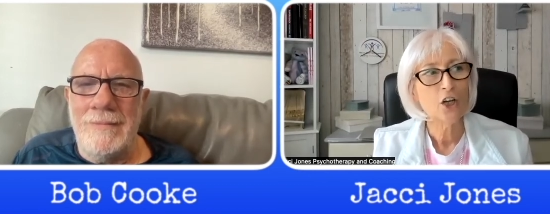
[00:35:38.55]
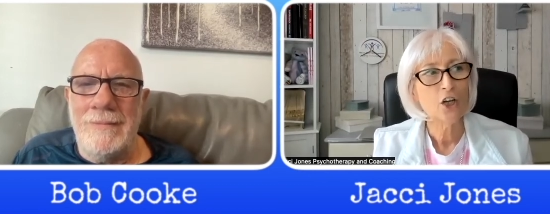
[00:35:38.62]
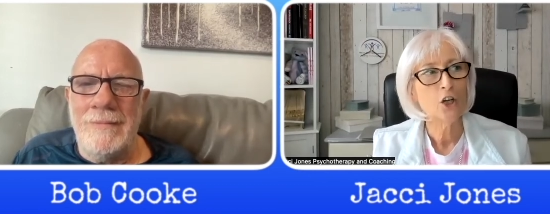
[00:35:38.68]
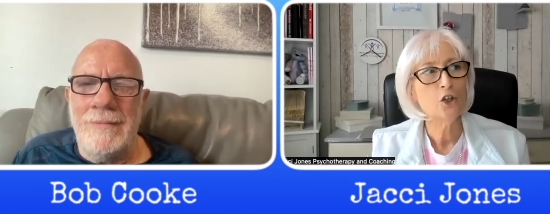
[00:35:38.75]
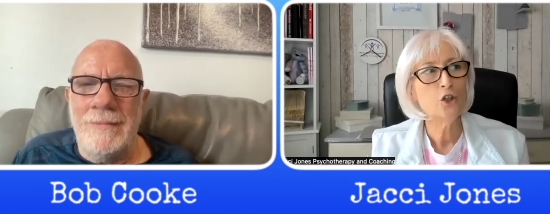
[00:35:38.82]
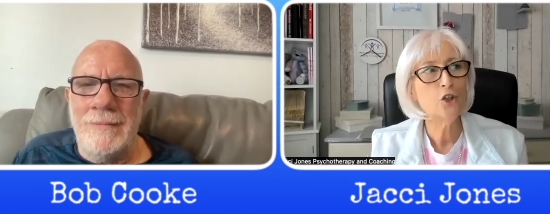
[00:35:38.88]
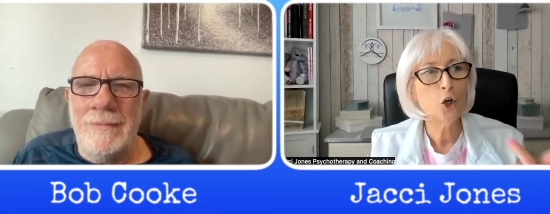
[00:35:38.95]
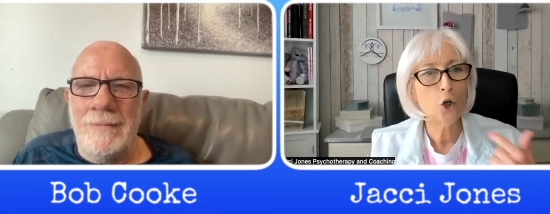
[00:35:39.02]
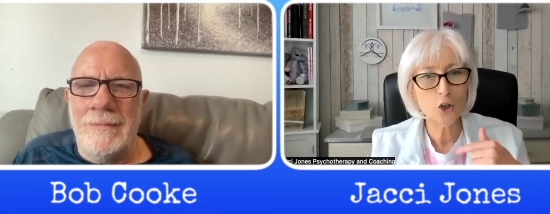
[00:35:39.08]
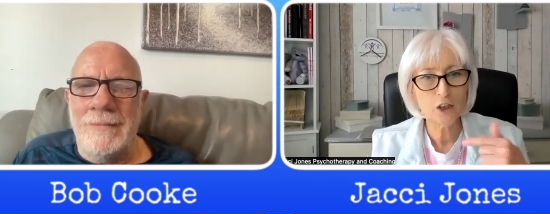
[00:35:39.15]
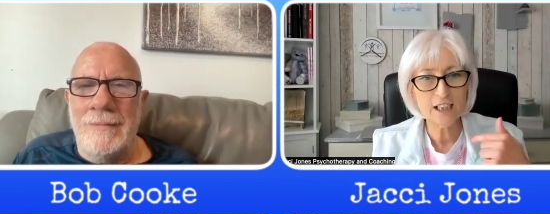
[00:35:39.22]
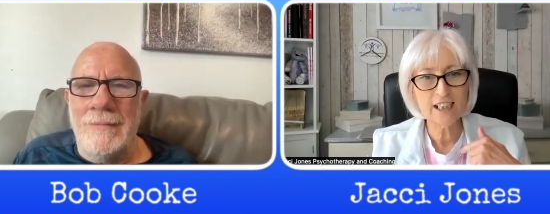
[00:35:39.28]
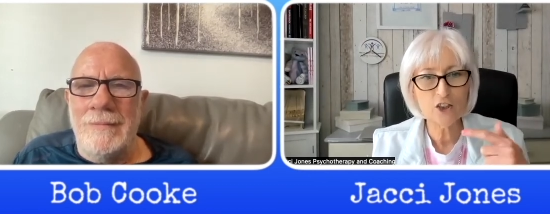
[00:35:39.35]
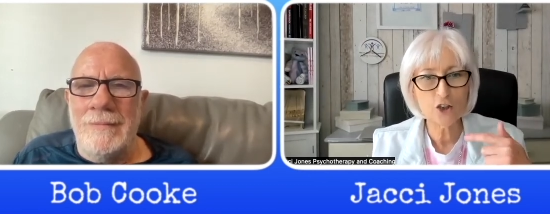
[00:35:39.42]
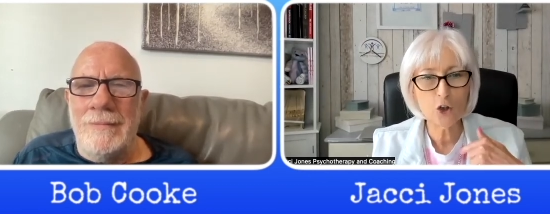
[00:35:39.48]

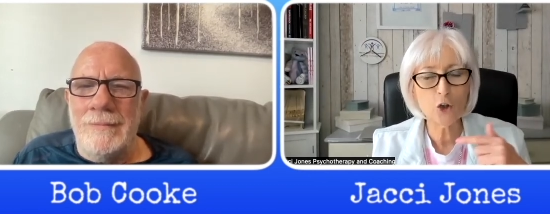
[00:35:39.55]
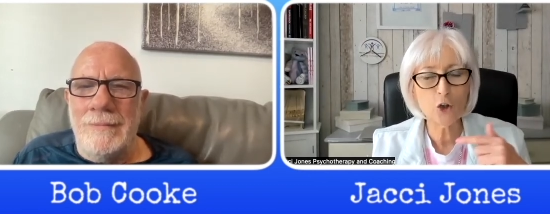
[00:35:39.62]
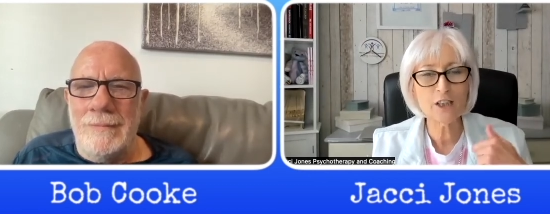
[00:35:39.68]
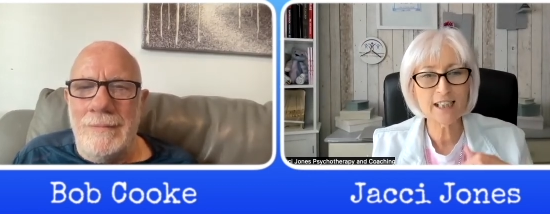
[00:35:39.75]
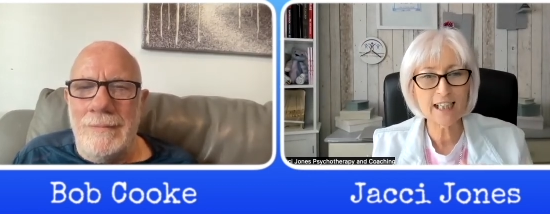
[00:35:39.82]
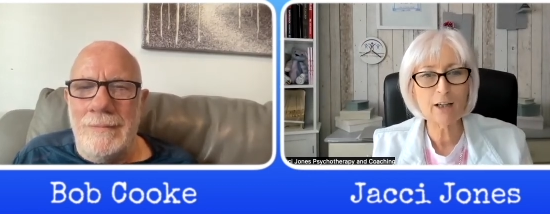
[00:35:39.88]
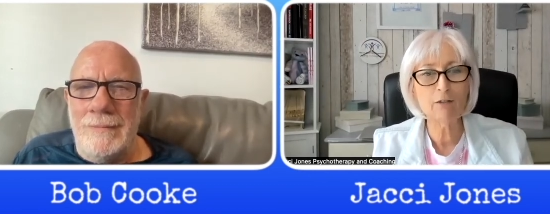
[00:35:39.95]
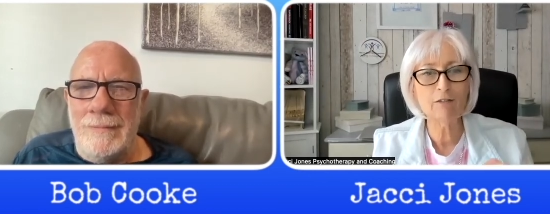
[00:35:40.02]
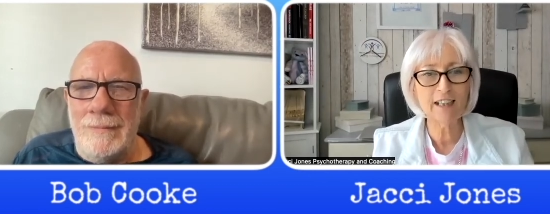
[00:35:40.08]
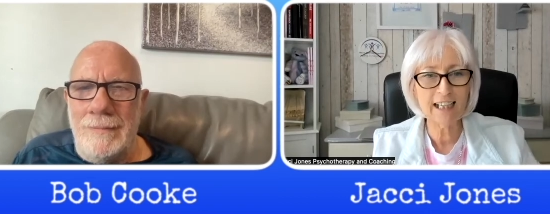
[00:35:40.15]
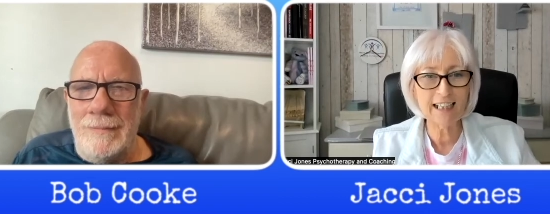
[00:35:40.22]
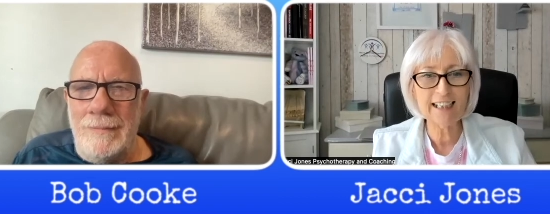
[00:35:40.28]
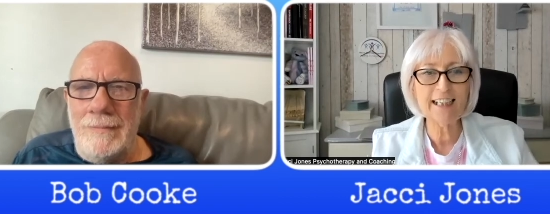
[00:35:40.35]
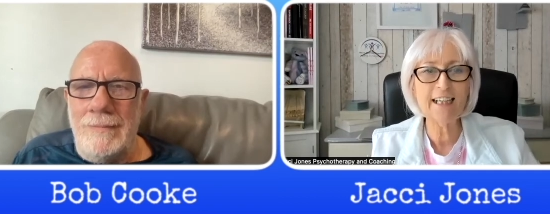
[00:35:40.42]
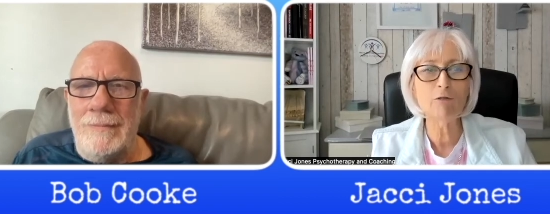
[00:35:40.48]
Speaker 1: notice yourself
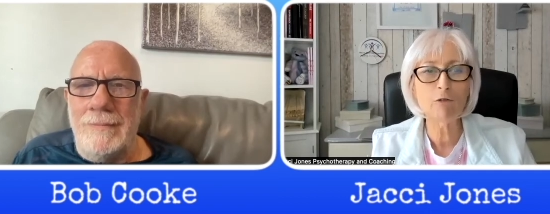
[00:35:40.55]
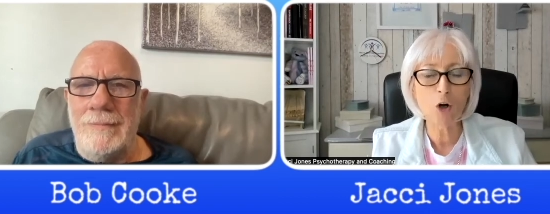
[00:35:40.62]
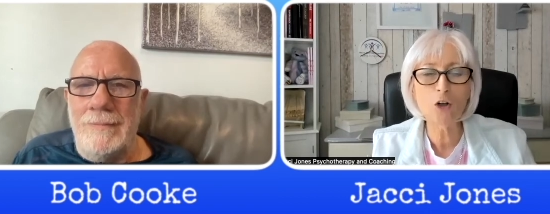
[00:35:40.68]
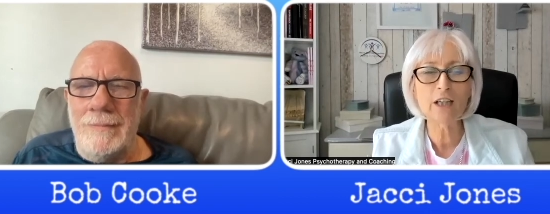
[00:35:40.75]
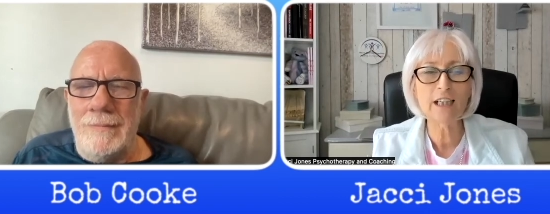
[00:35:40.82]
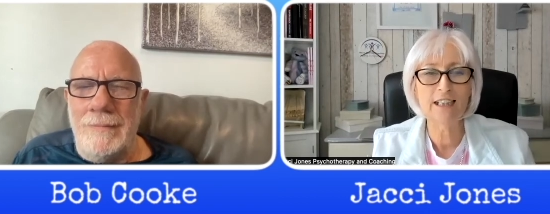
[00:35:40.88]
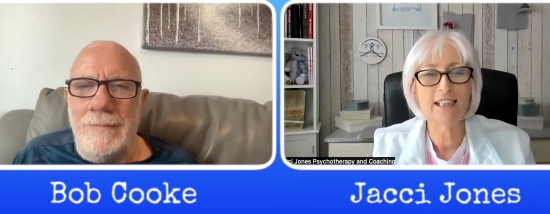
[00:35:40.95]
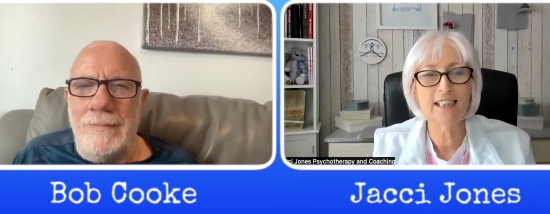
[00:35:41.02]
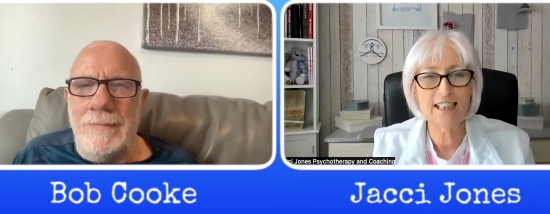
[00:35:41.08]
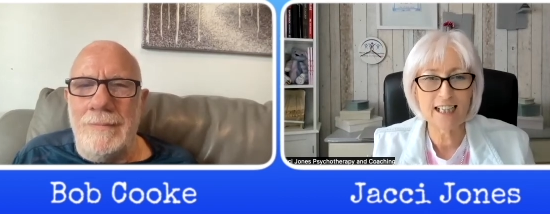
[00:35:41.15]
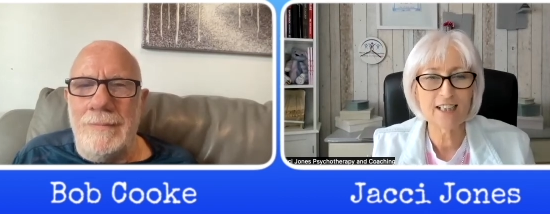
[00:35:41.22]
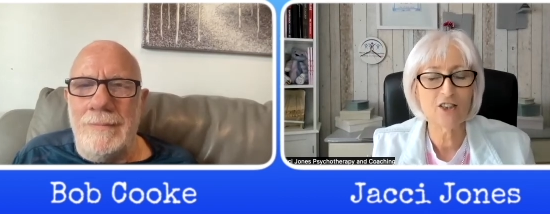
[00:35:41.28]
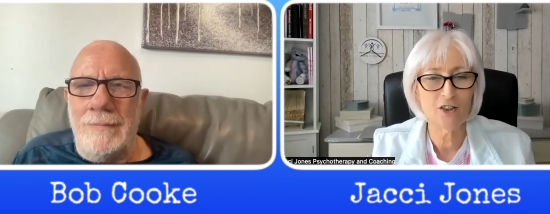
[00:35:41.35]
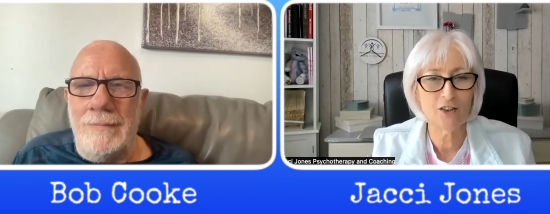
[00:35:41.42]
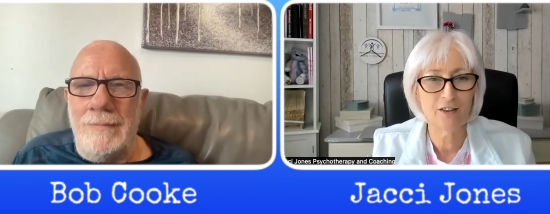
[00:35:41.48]
getting it wrong in the
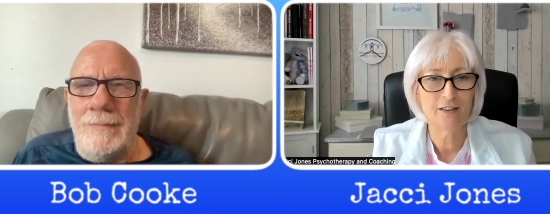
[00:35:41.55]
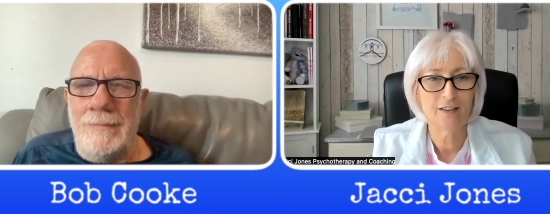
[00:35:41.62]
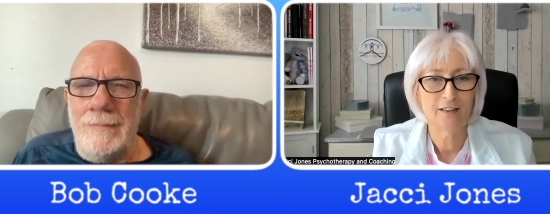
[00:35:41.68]
session,